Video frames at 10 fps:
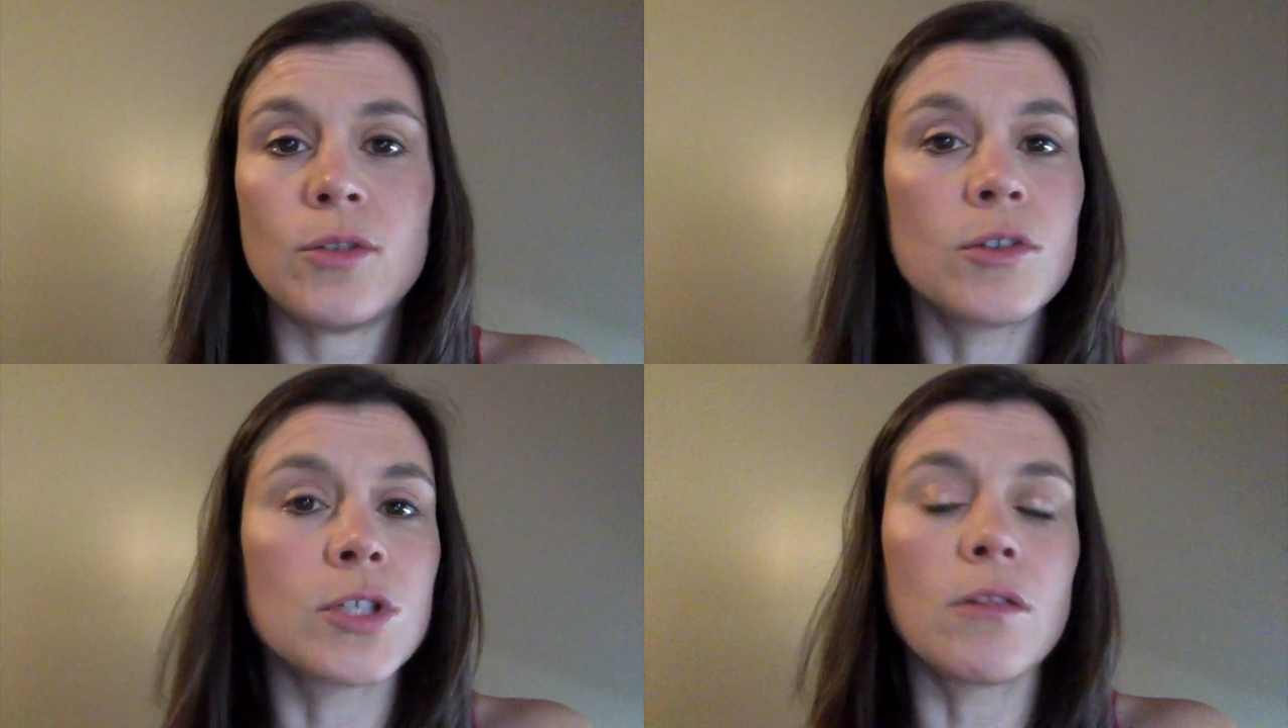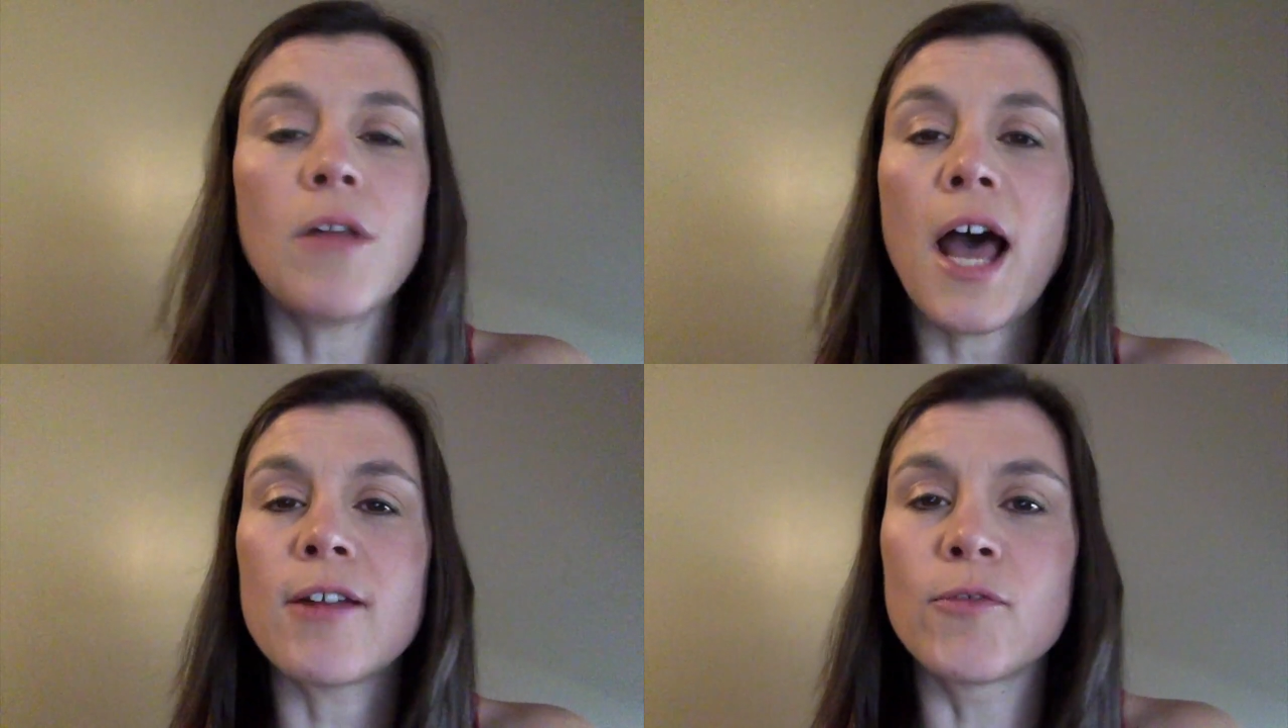There's a
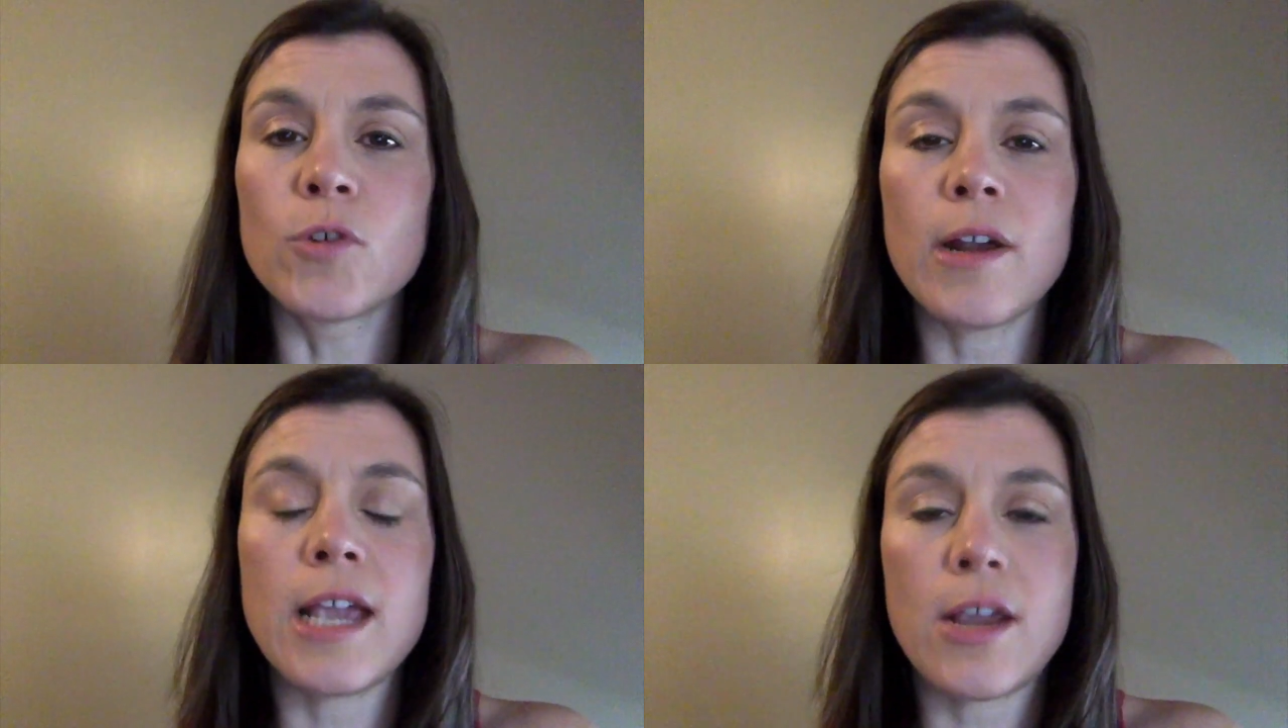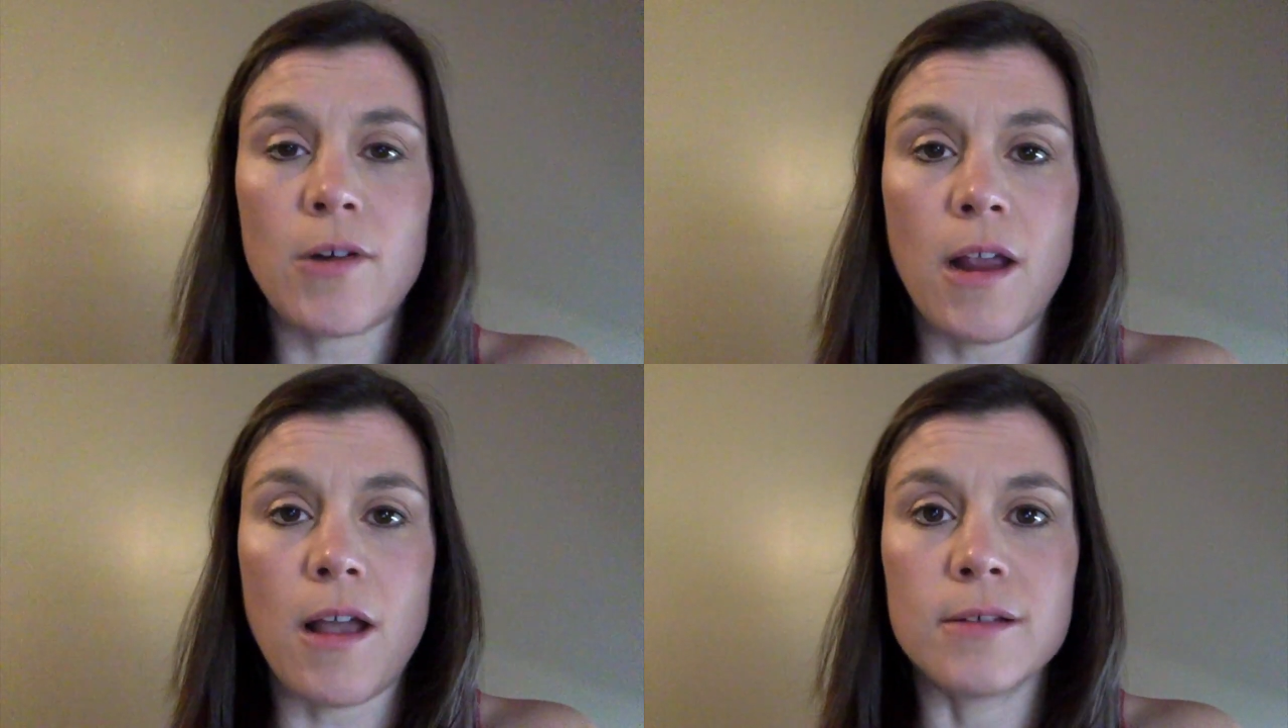lot of gray
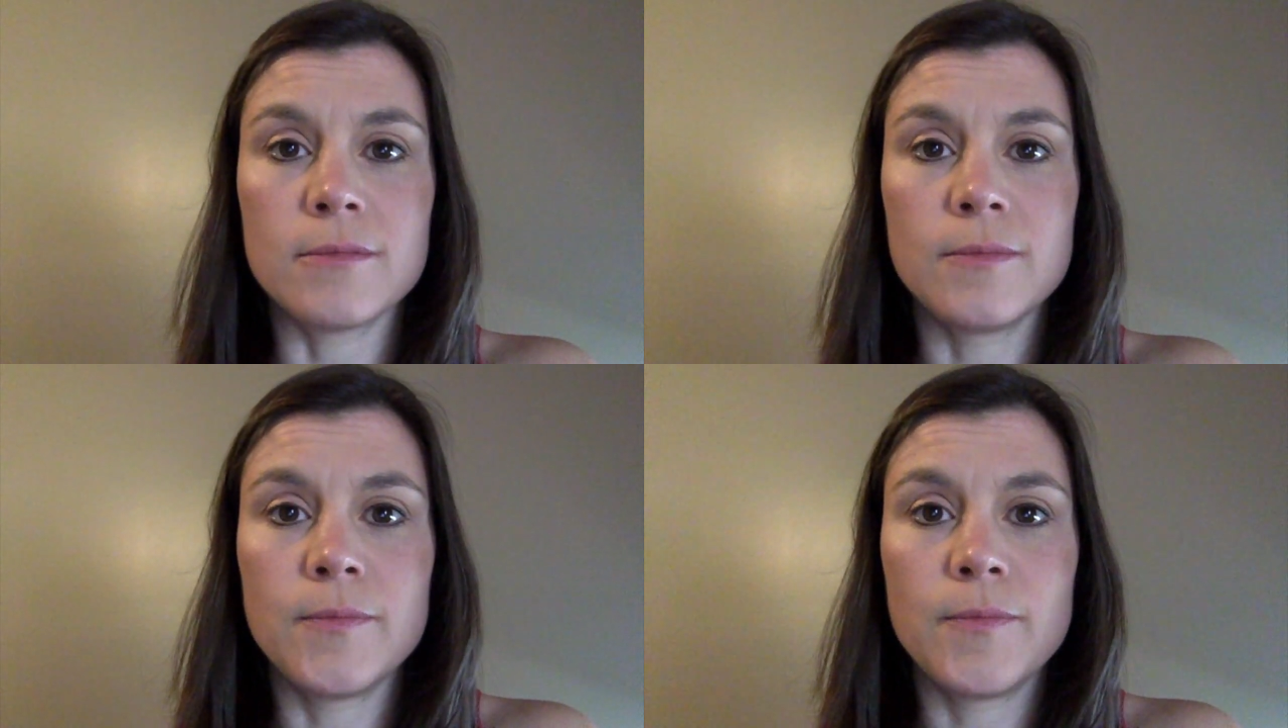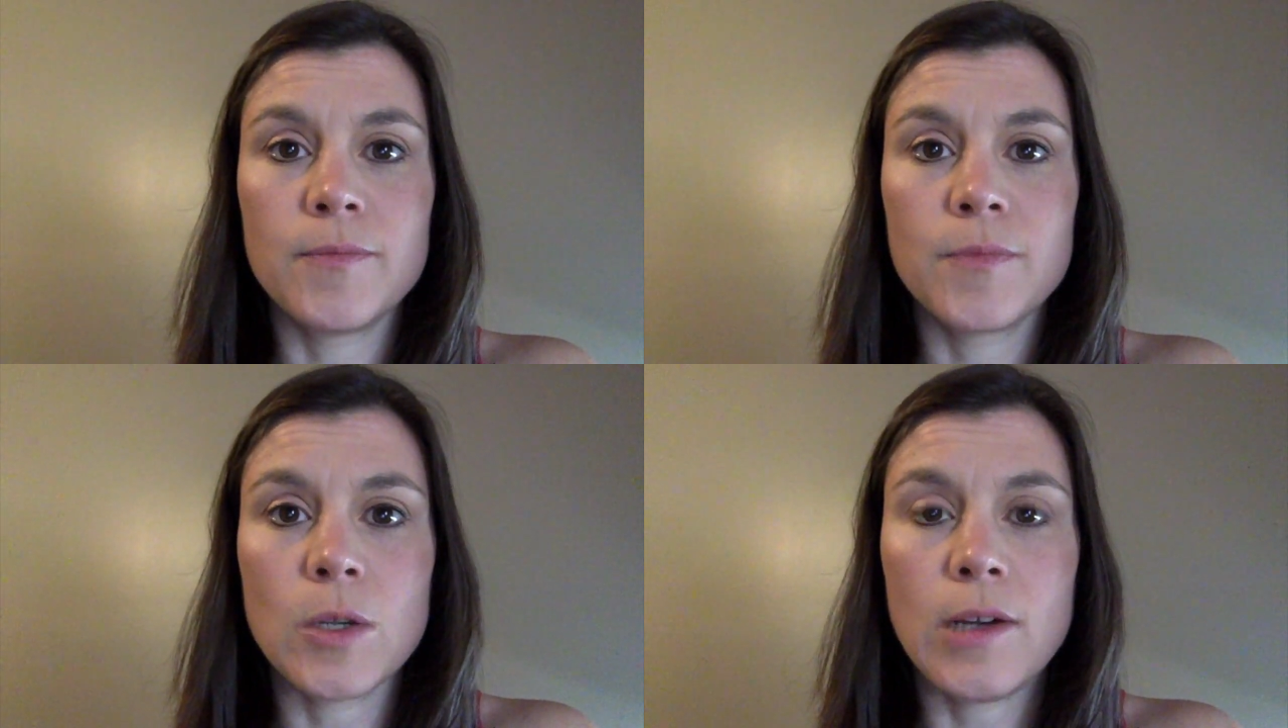area,
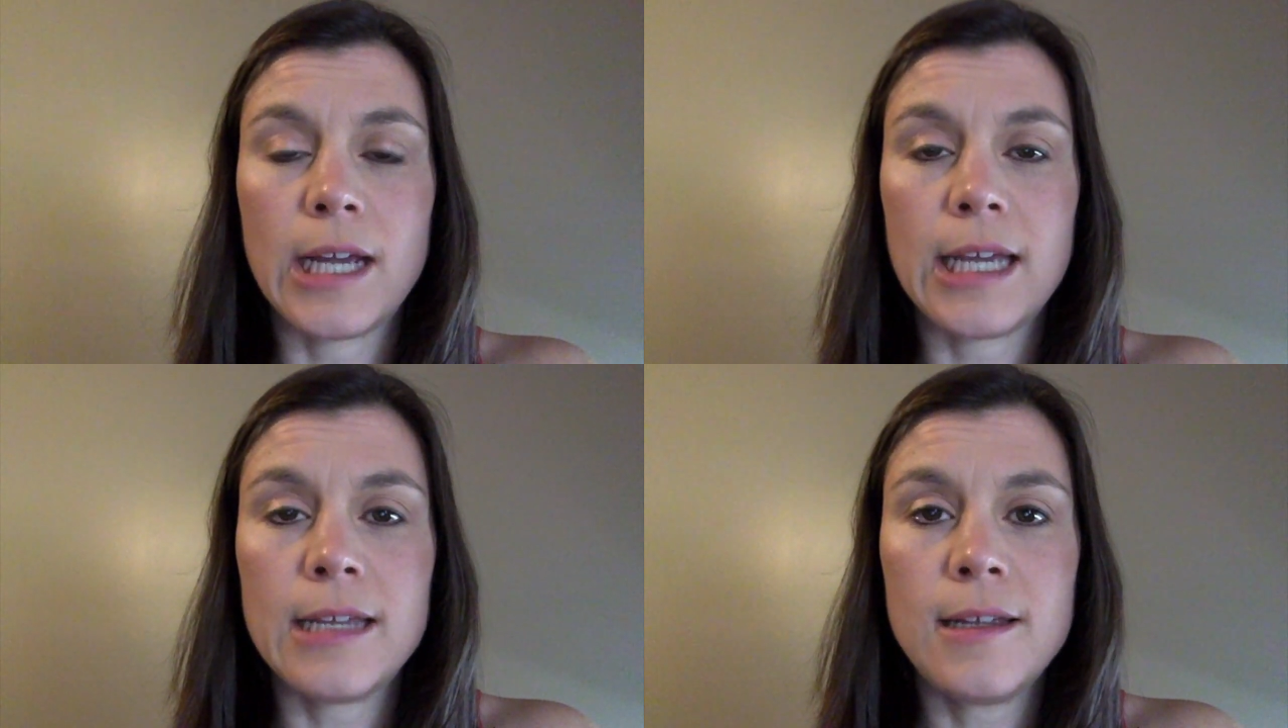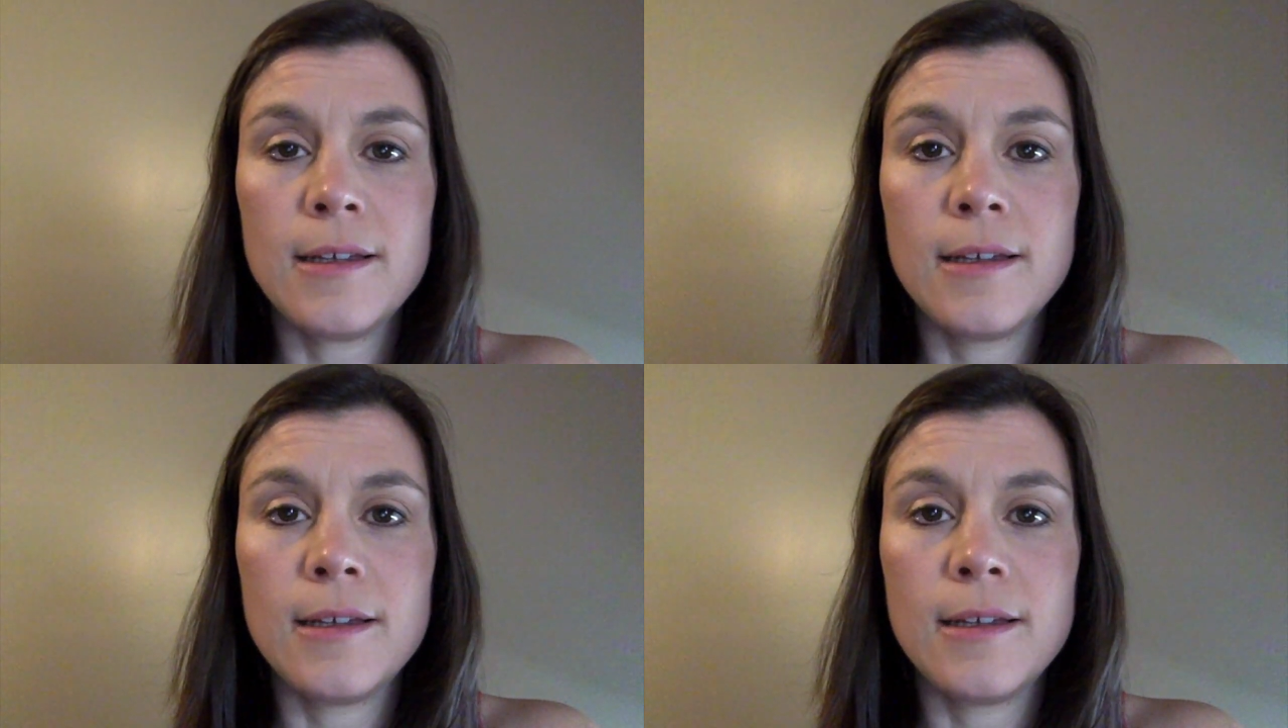okay?